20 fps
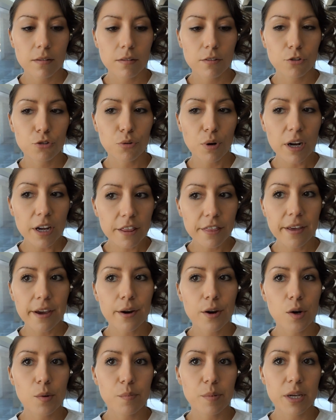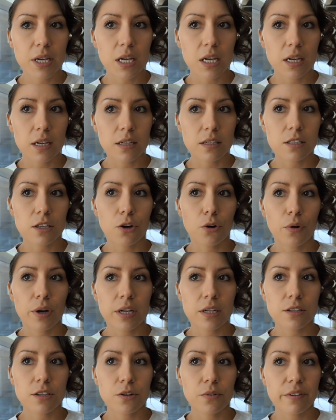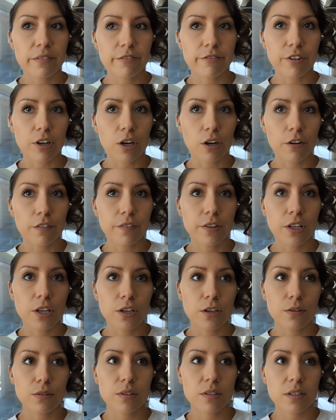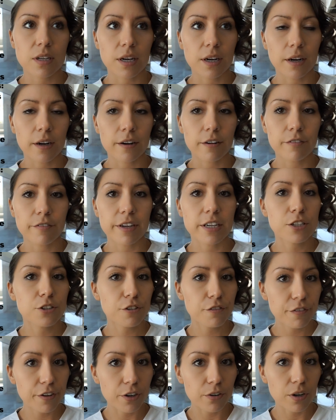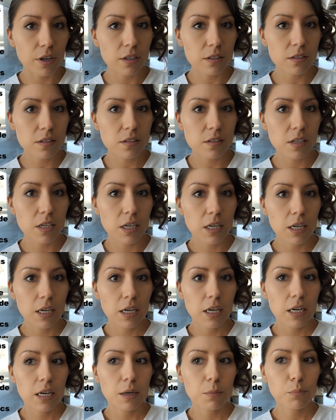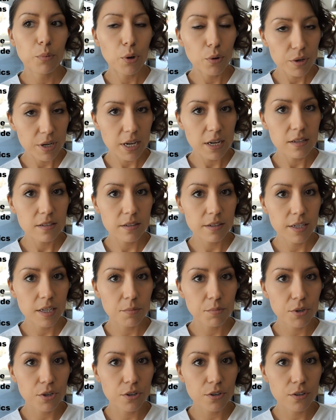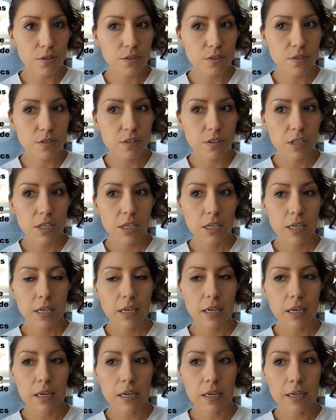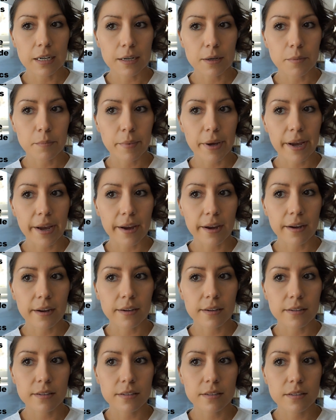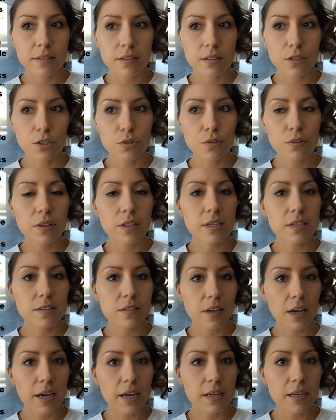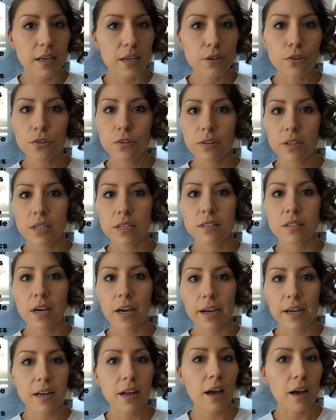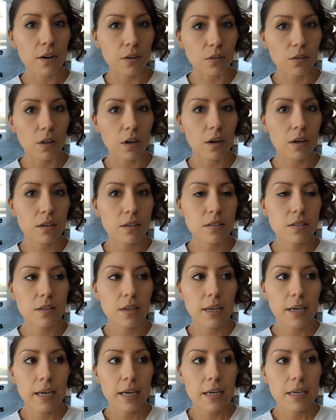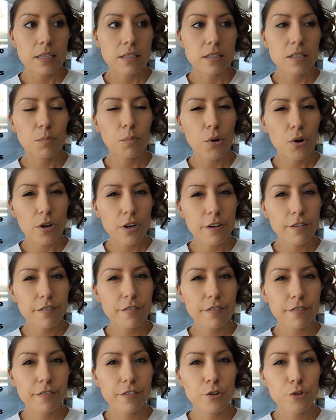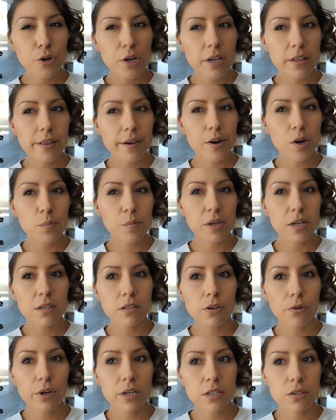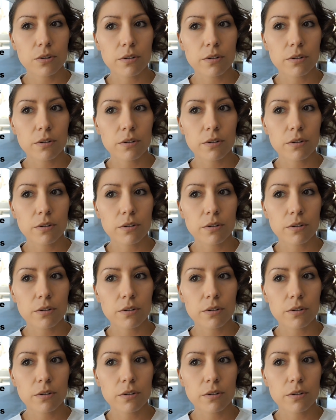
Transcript: Drug therapy is going to involve the use of interferons, protease inhibitors, and nucleoside and nucleotide analogs. Supportive drug therapy is going to